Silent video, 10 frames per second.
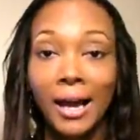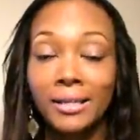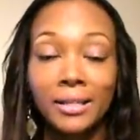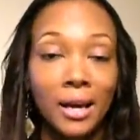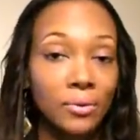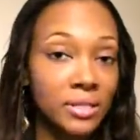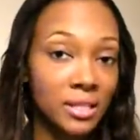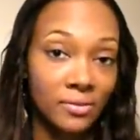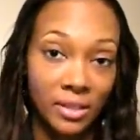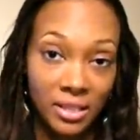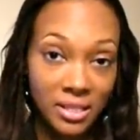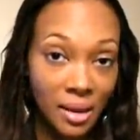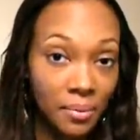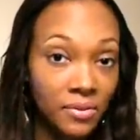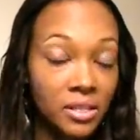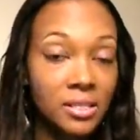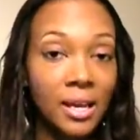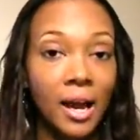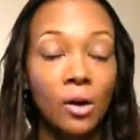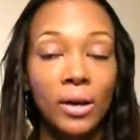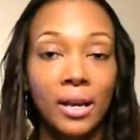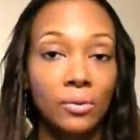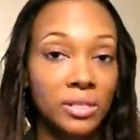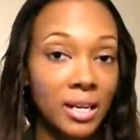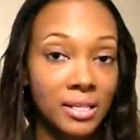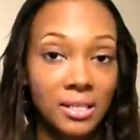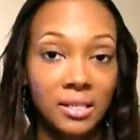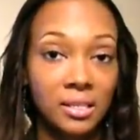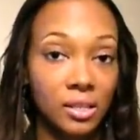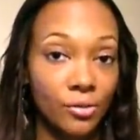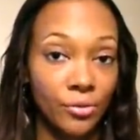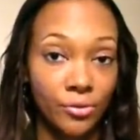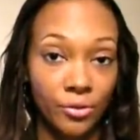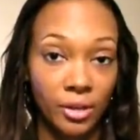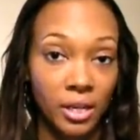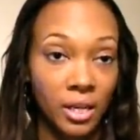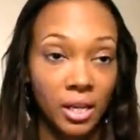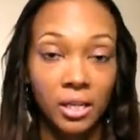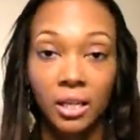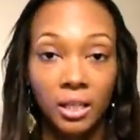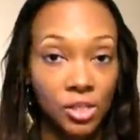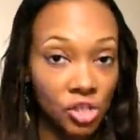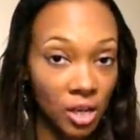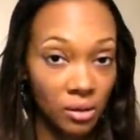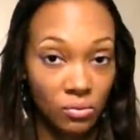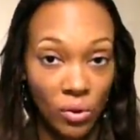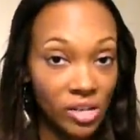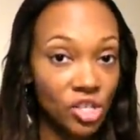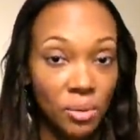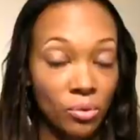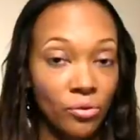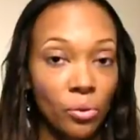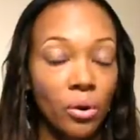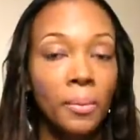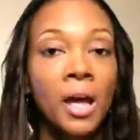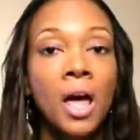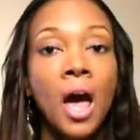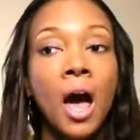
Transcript: I did not receive any type of discount, and I was not sent this hair for free in any way, shape, or form.